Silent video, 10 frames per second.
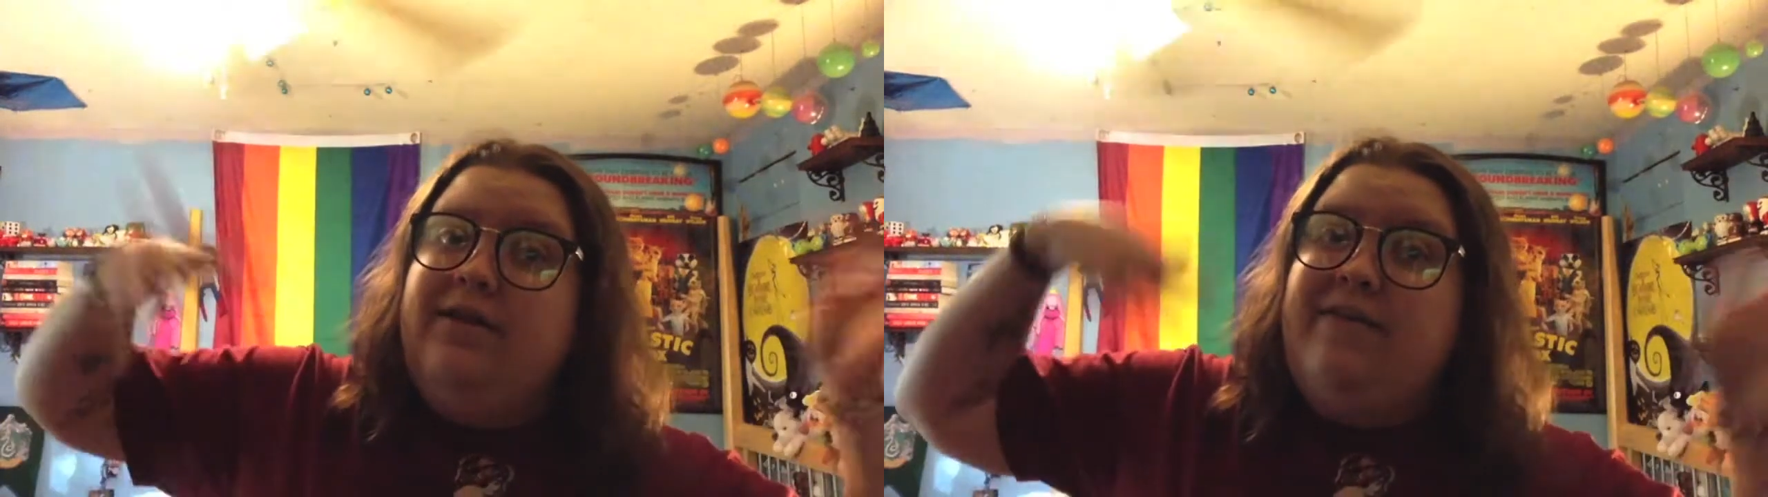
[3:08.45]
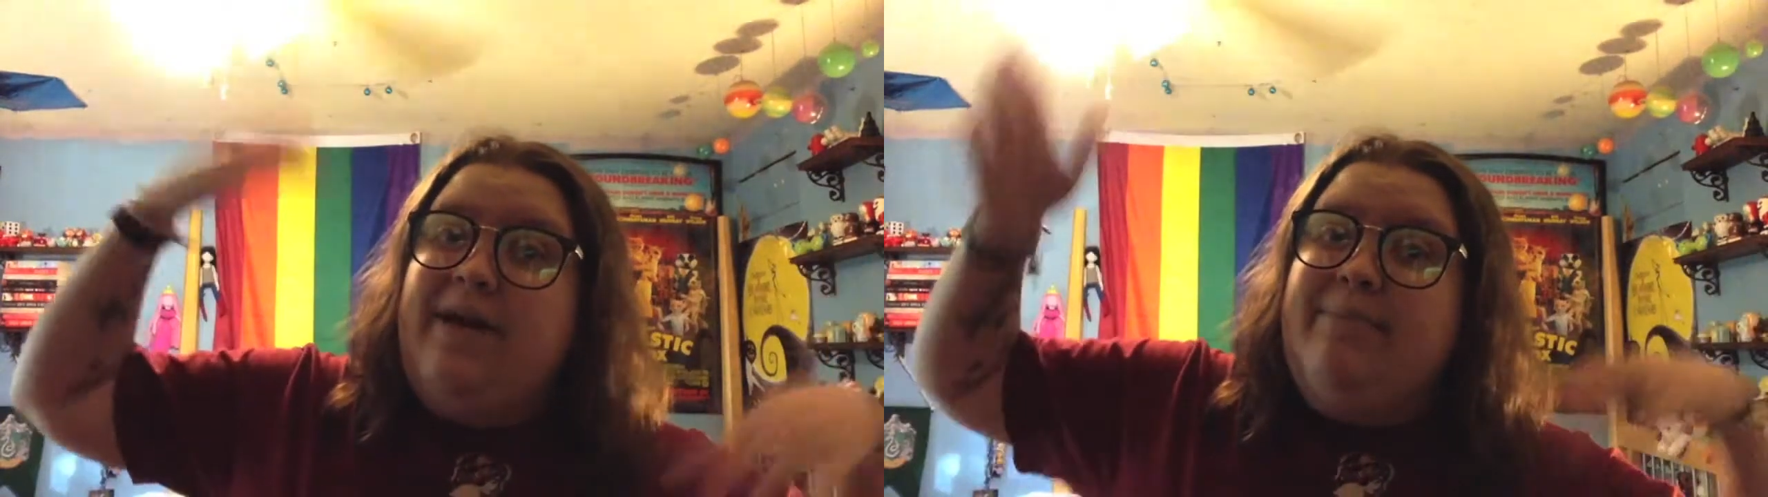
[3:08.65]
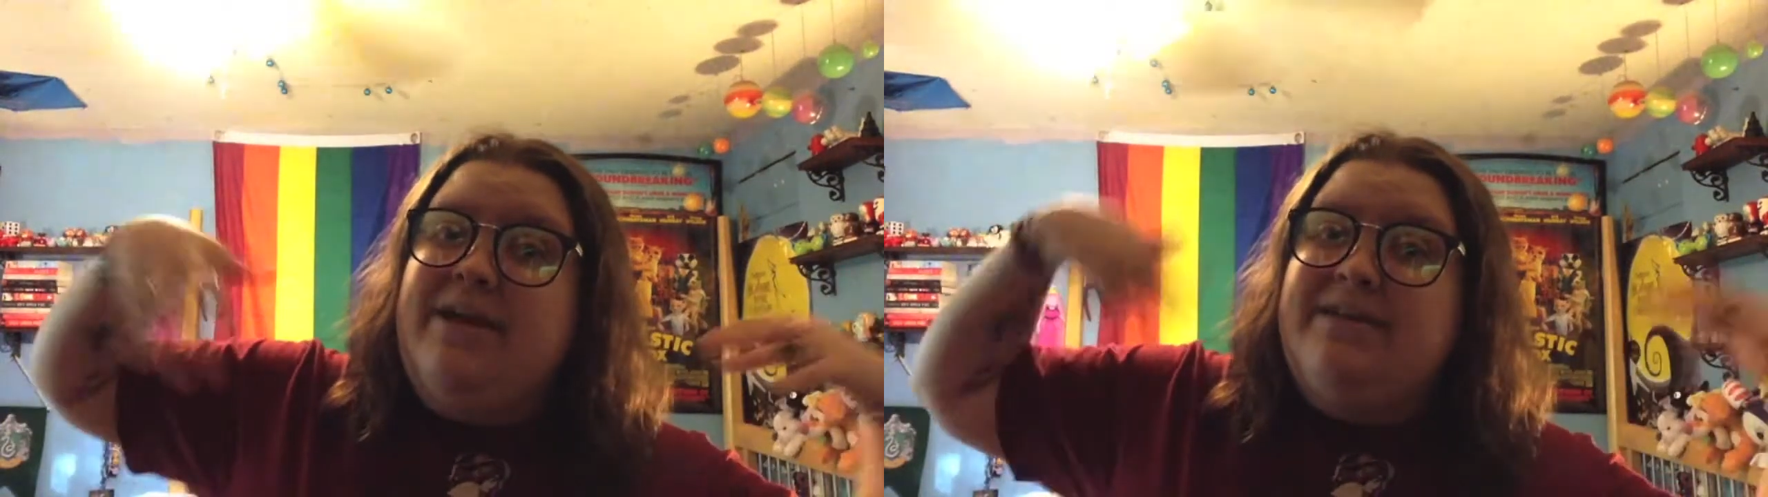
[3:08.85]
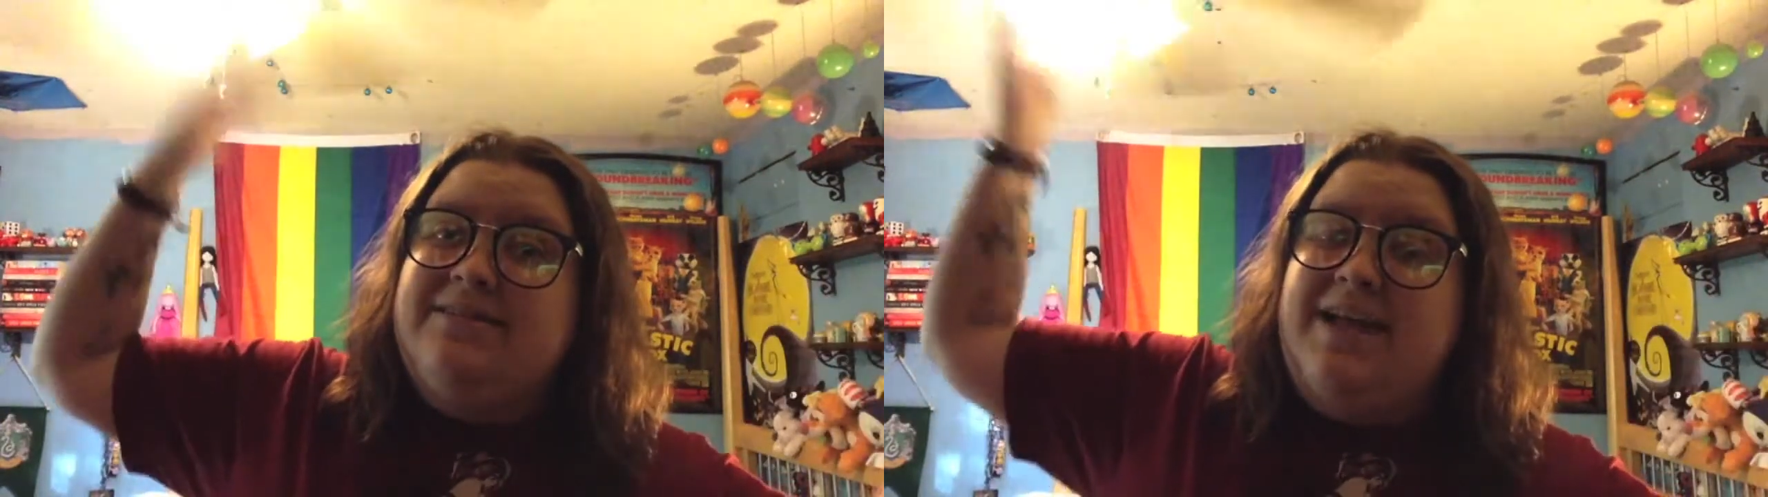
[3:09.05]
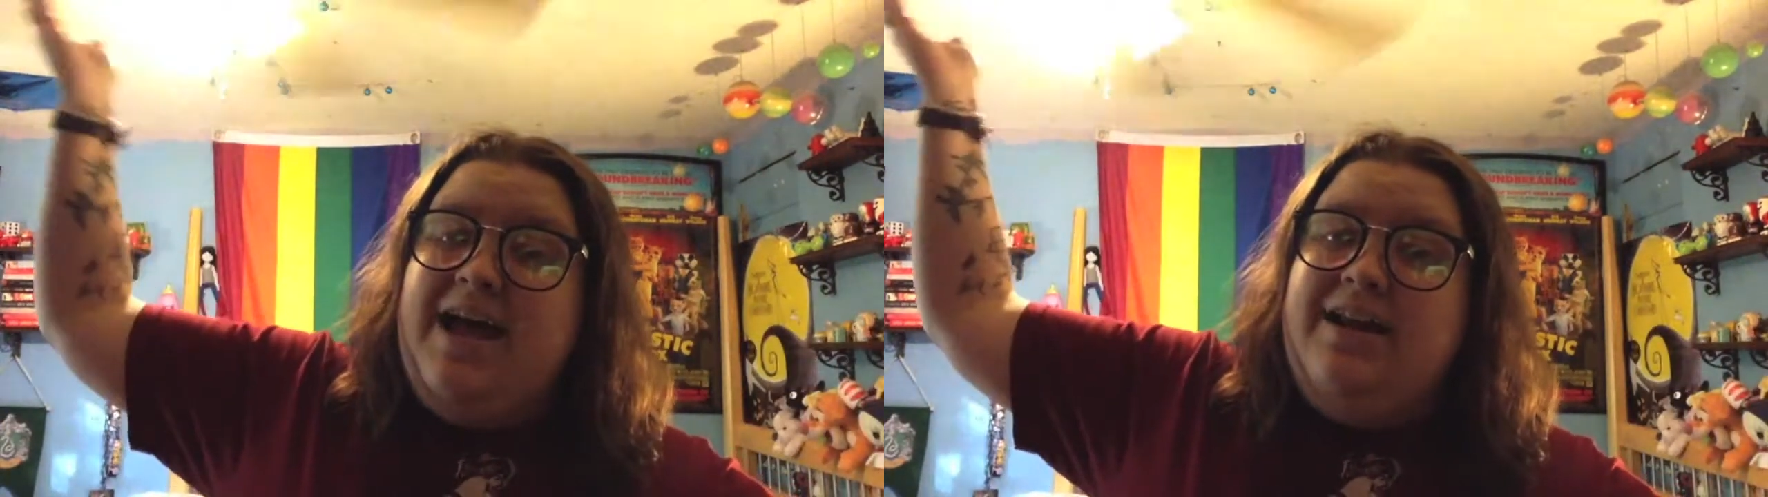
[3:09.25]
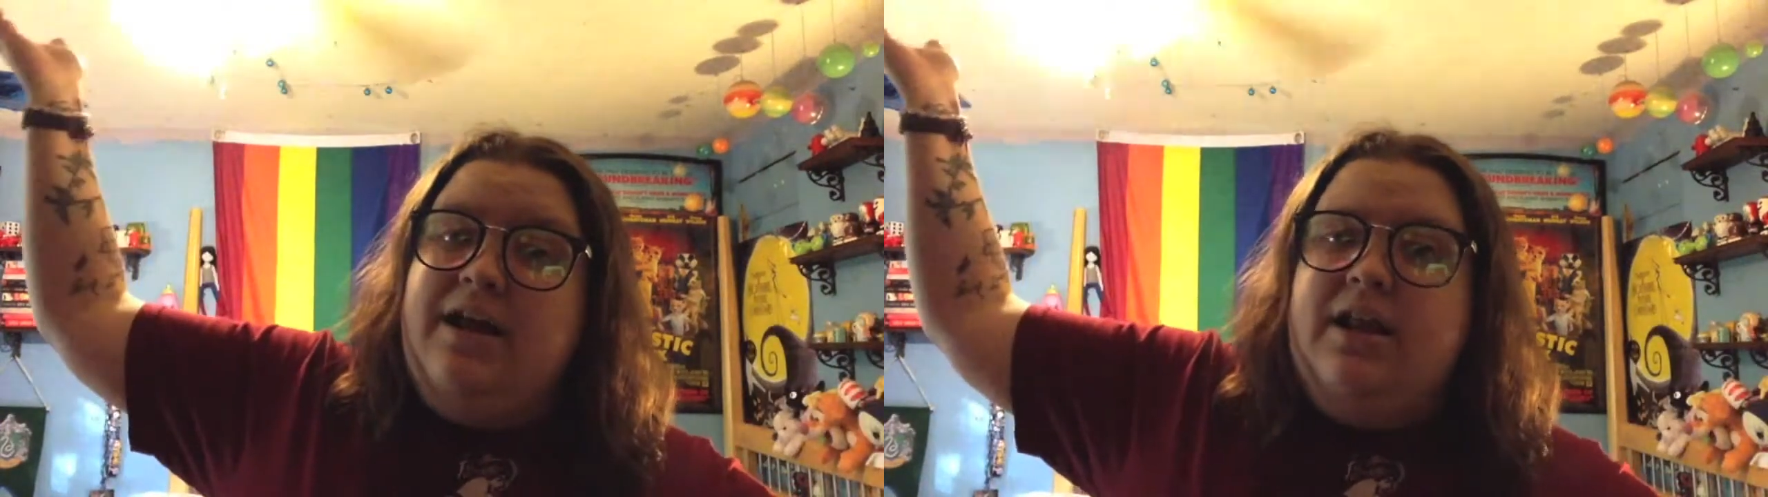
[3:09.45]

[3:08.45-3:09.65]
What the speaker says: of that being said,